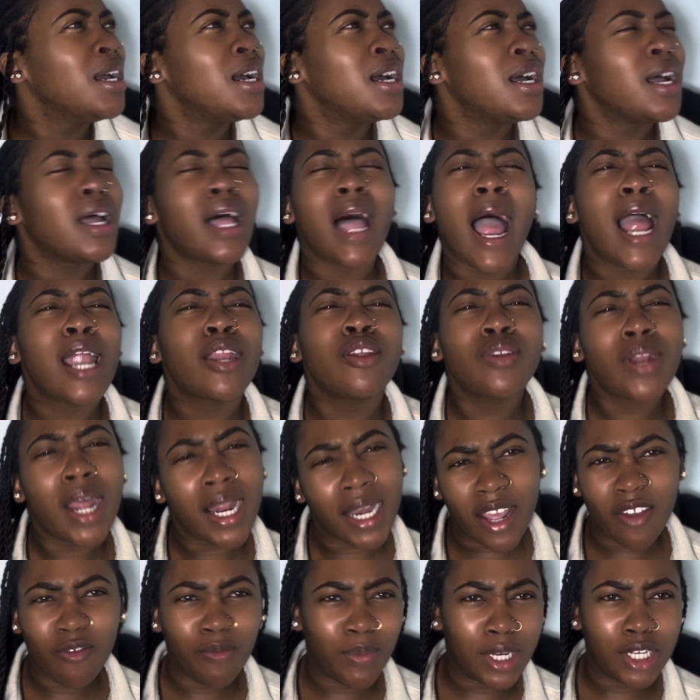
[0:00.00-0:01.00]
How do you not
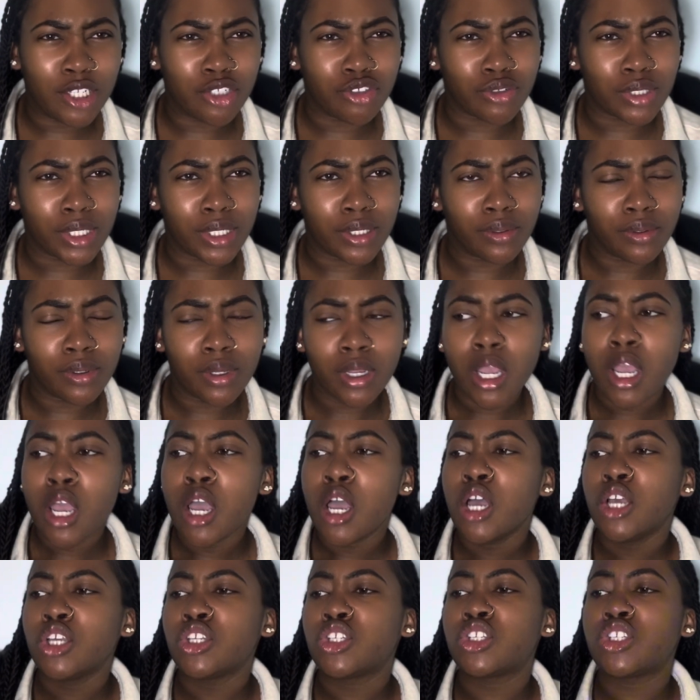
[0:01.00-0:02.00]
have Benadryl?
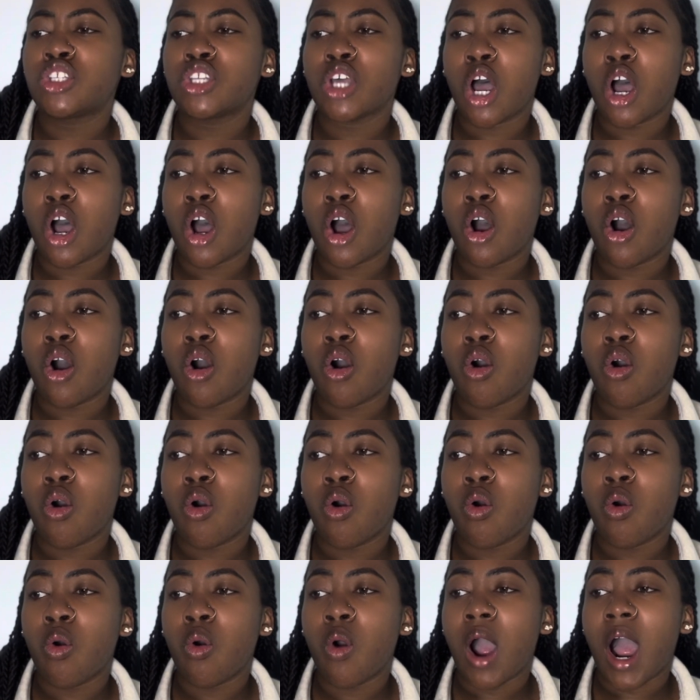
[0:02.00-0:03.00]

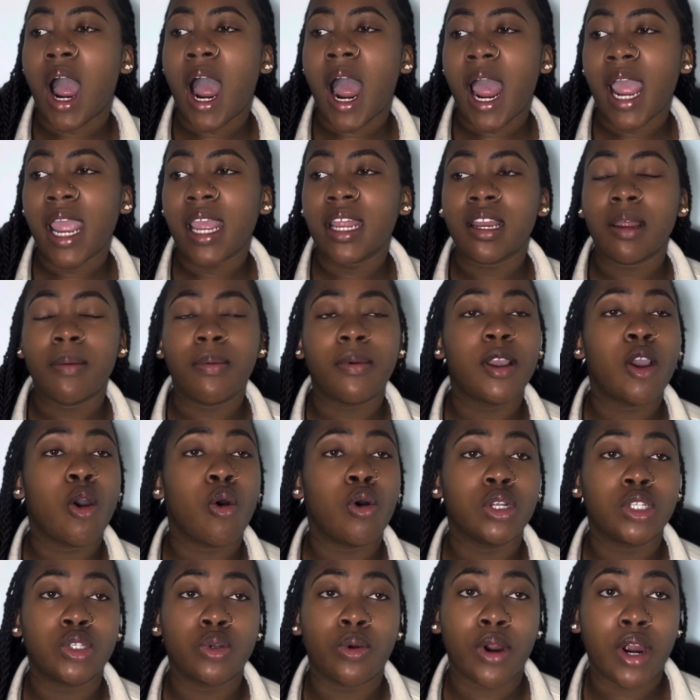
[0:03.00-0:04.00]
So I ended up
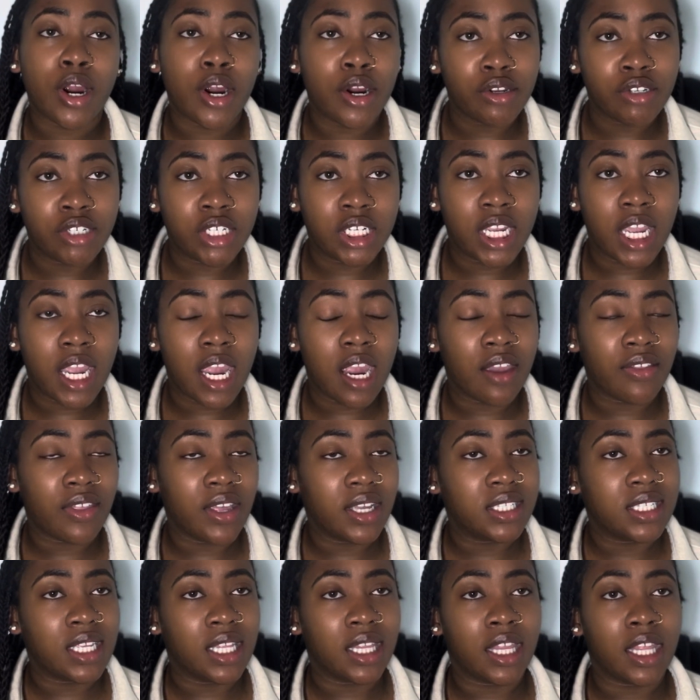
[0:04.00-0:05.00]
going to an urgent care. They
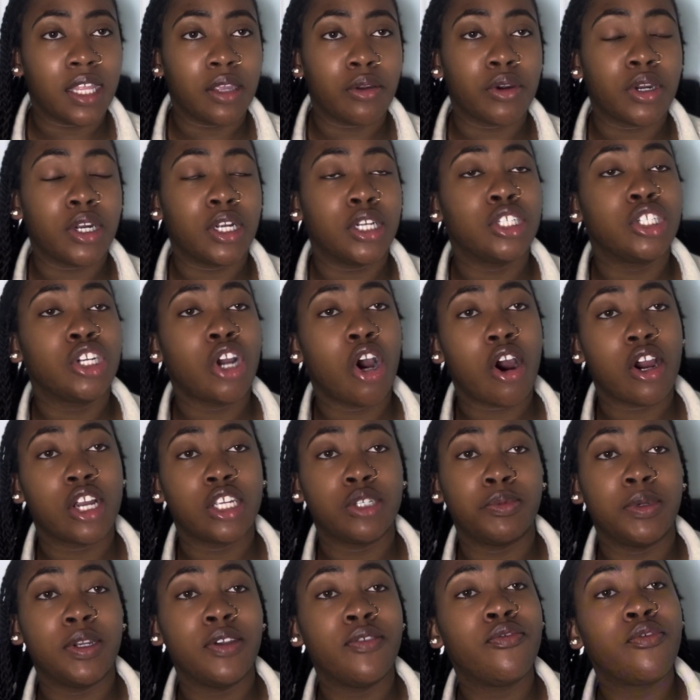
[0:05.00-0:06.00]
said they were going to charge
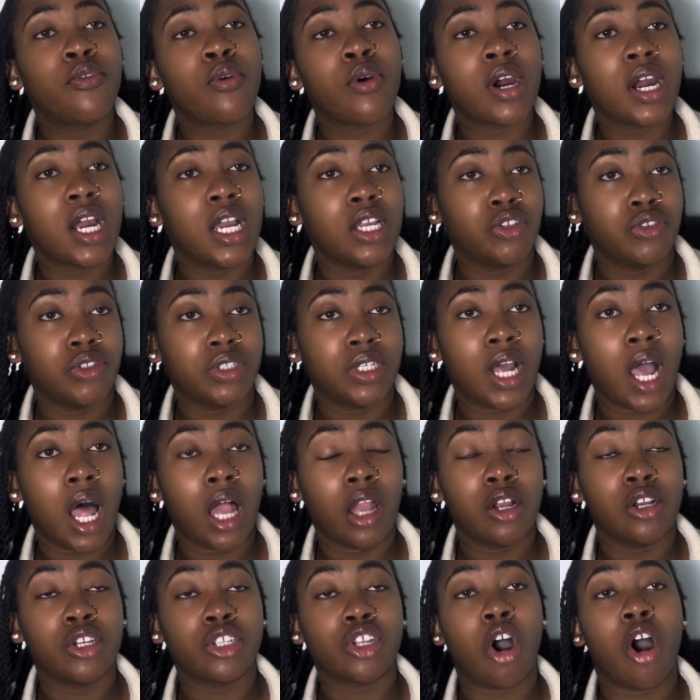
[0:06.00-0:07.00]
me
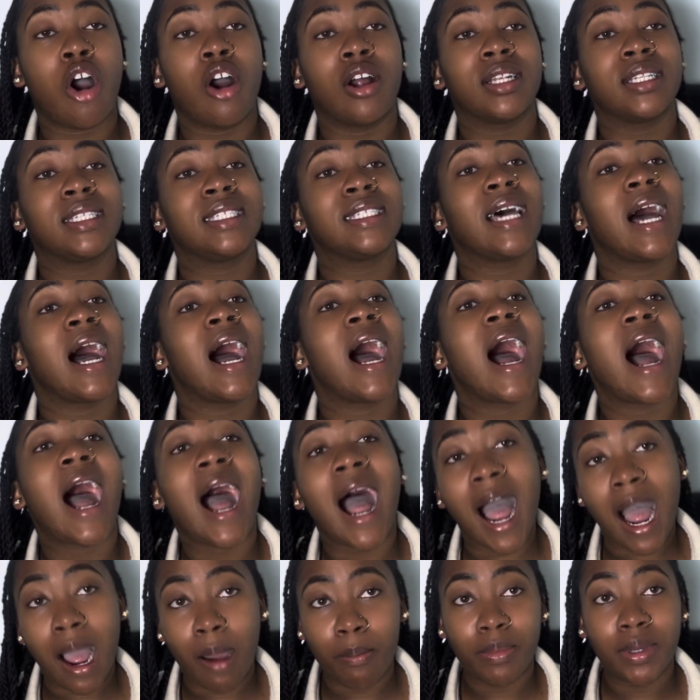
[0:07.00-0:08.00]
$400 on
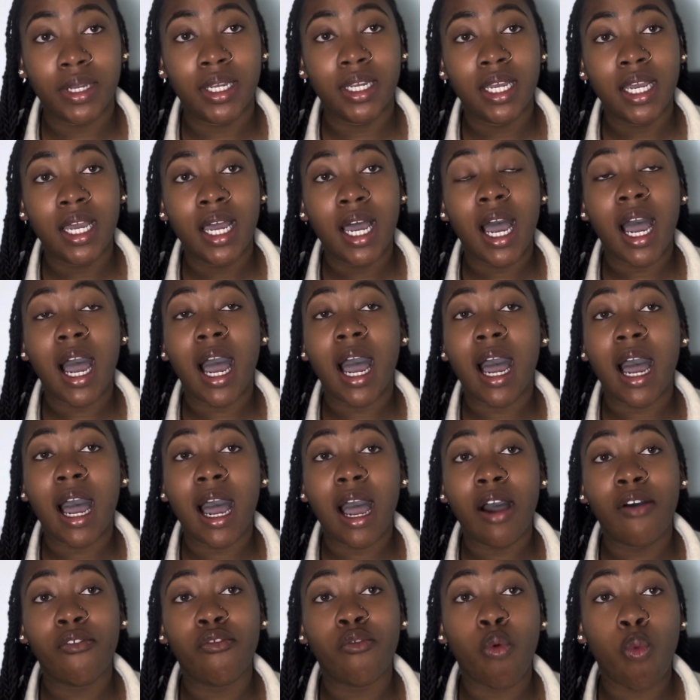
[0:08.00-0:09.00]
top
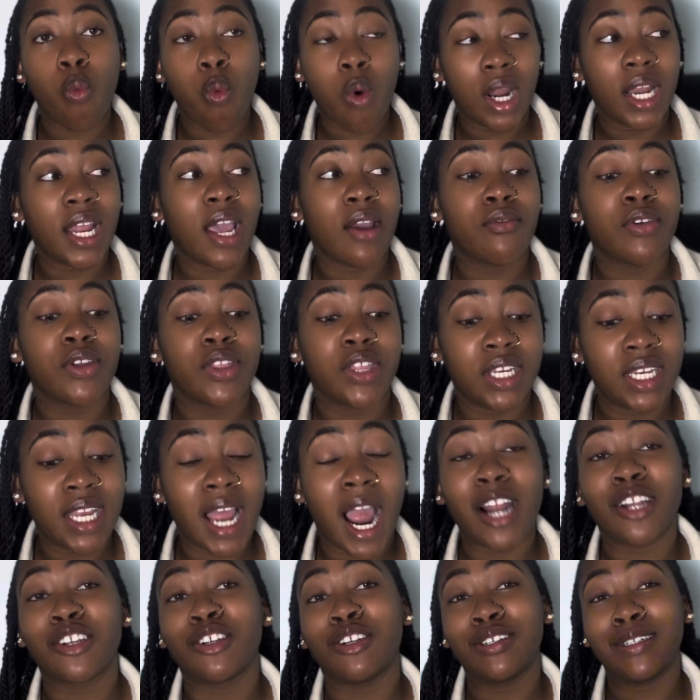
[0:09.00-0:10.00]
of whatever the
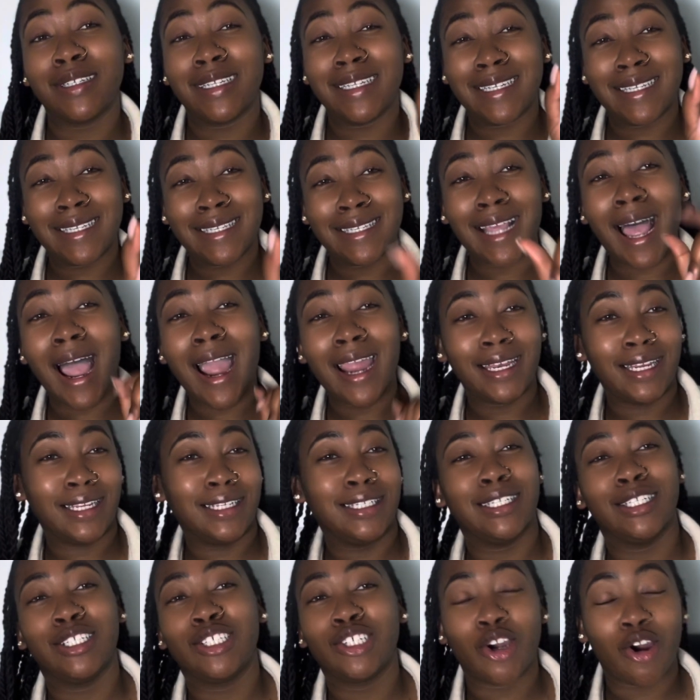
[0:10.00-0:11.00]
doctor decided
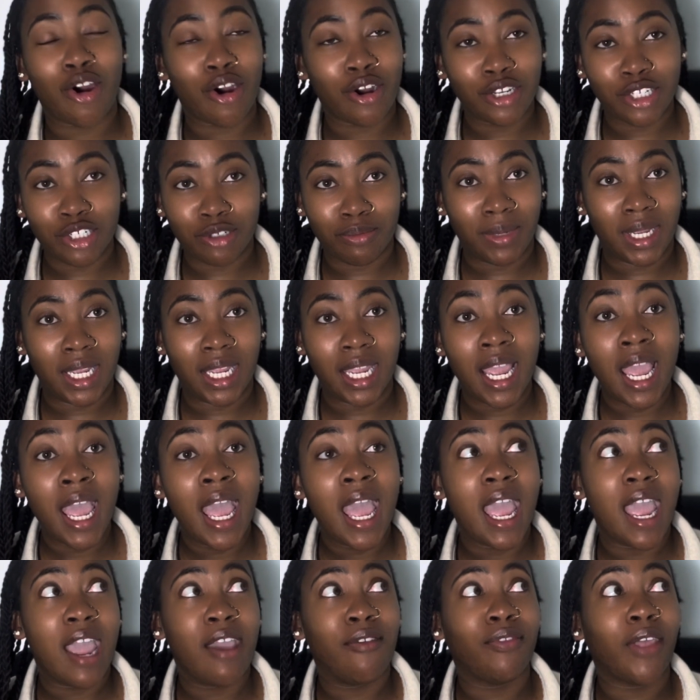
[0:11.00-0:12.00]
to charge me.
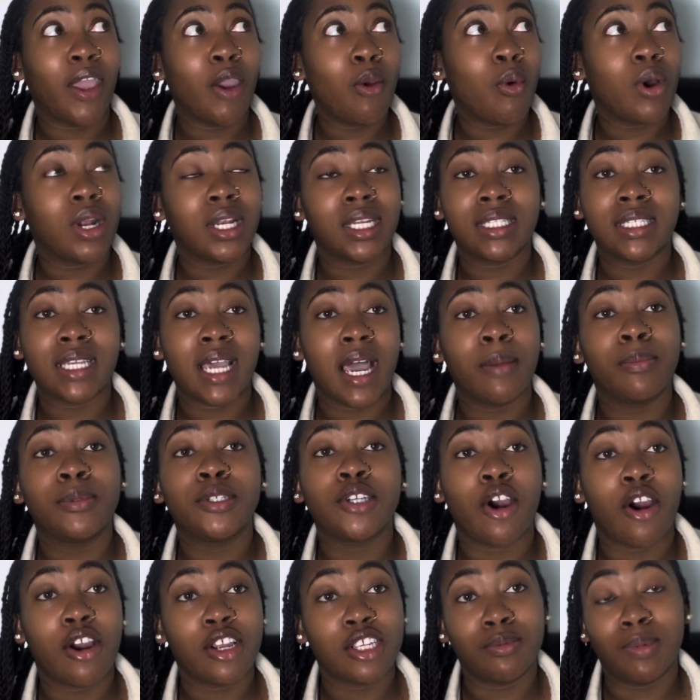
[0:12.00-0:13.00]
If they wanted to
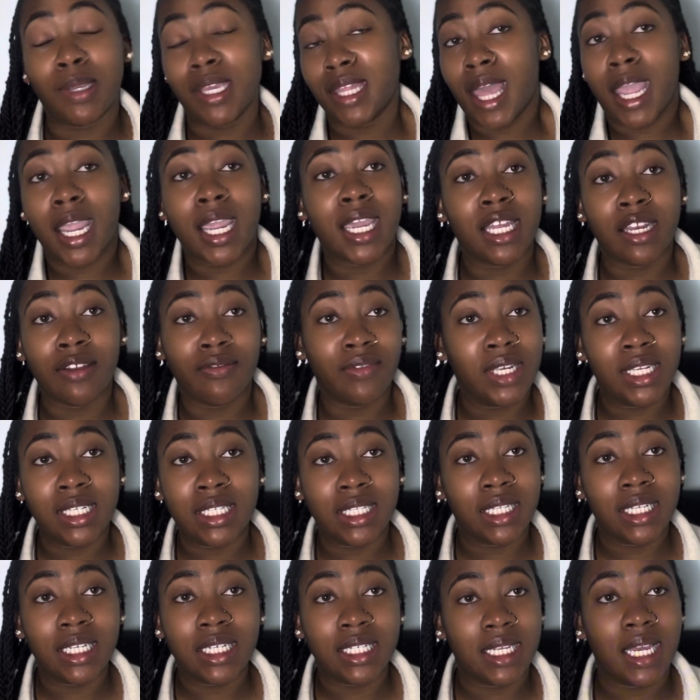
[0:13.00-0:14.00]
upcharge me, they could have
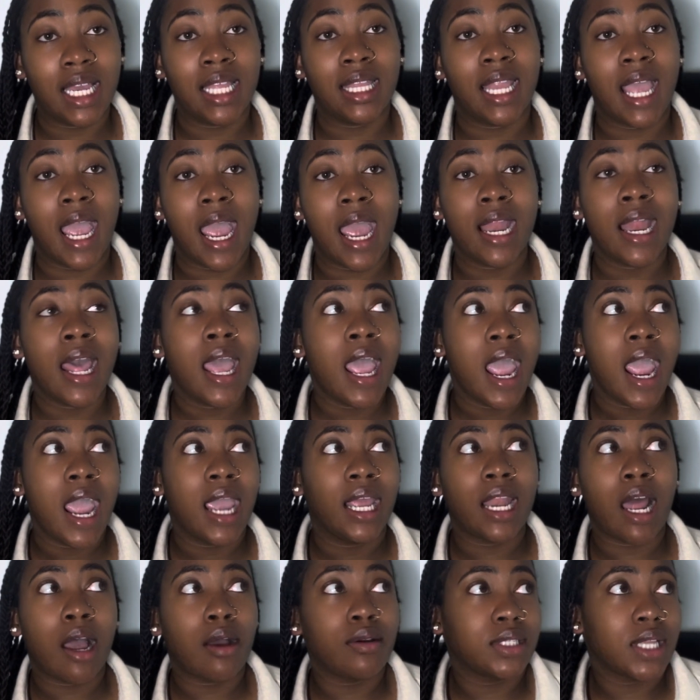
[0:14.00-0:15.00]
easily done that. And
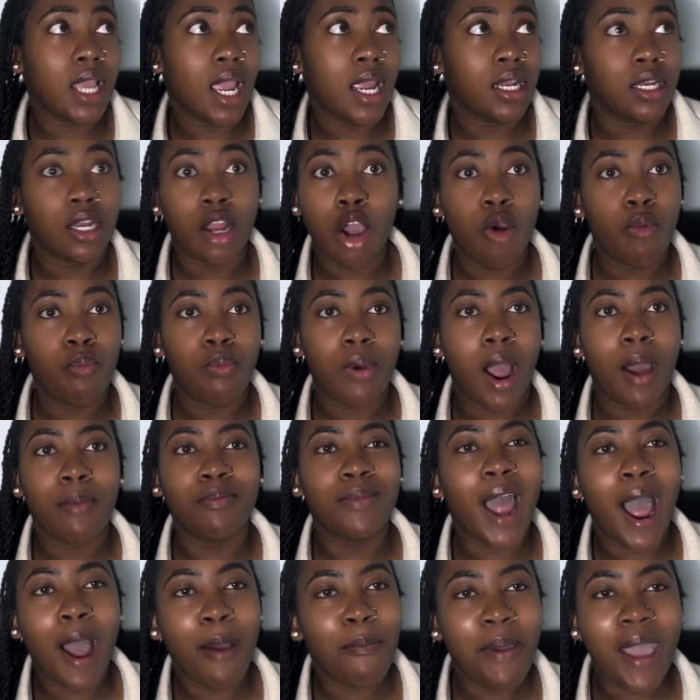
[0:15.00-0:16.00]
I was like, nope, I'm
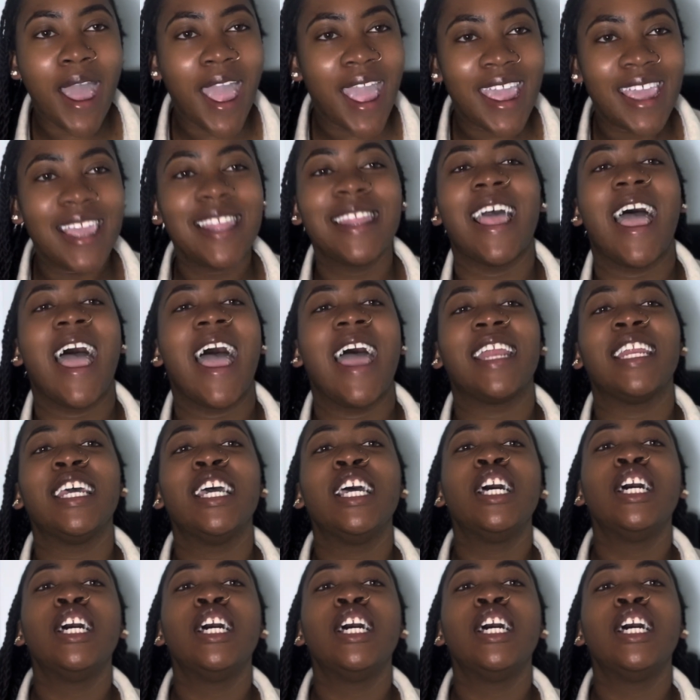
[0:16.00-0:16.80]
not paying that.